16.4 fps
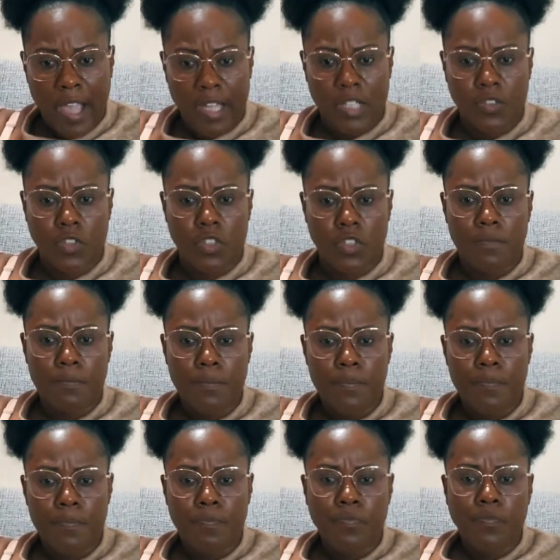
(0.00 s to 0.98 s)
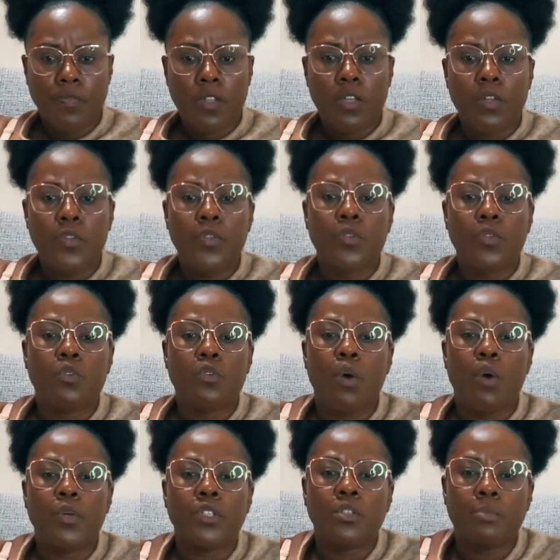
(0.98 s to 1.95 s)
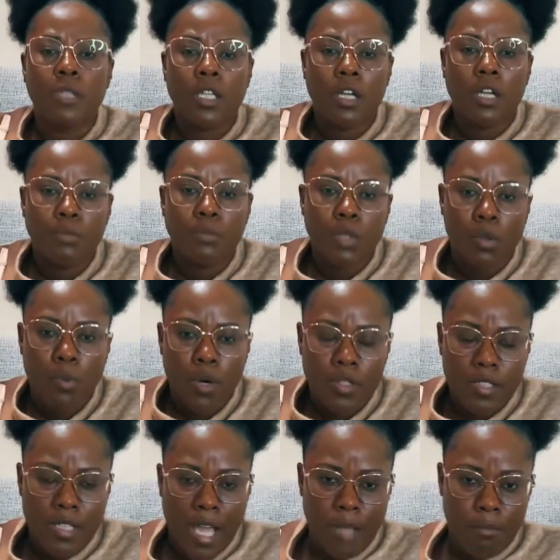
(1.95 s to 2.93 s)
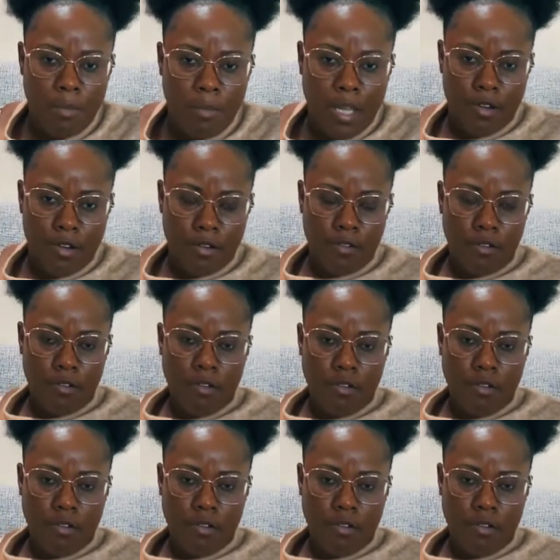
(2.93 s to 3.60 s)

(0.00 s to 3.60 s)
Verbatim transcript: age, you're going to become your worst nightmare.